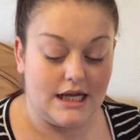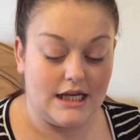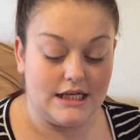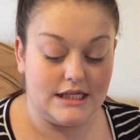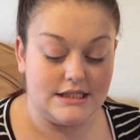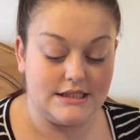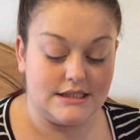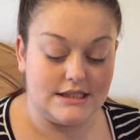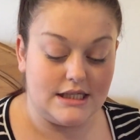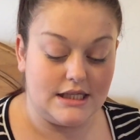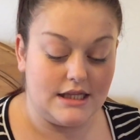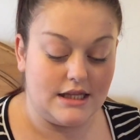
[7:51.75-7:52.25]
and
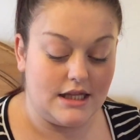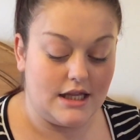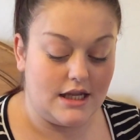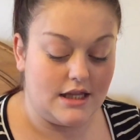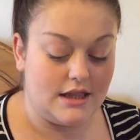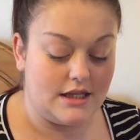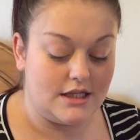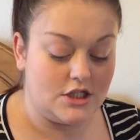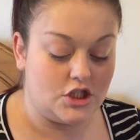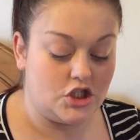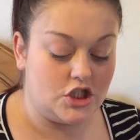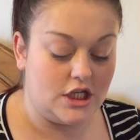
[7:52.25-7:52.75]
it's in
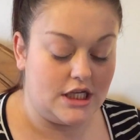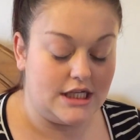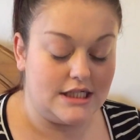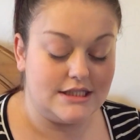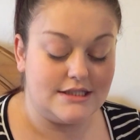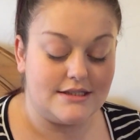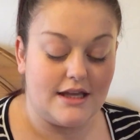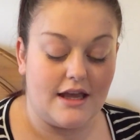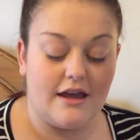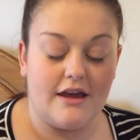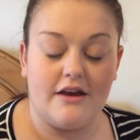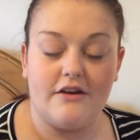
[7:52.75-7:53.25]
the
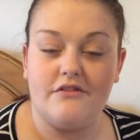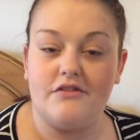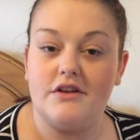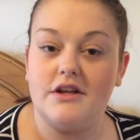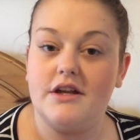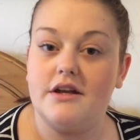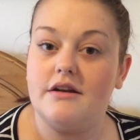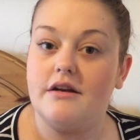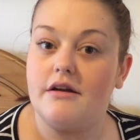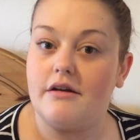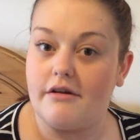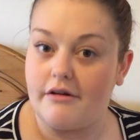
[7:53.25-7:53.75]
shades
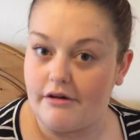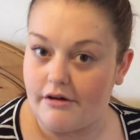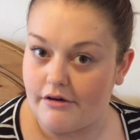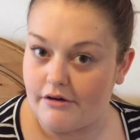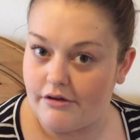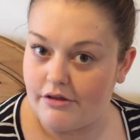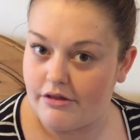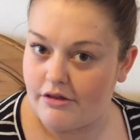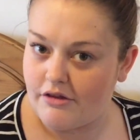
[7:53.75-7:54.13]
Heaven and Earth.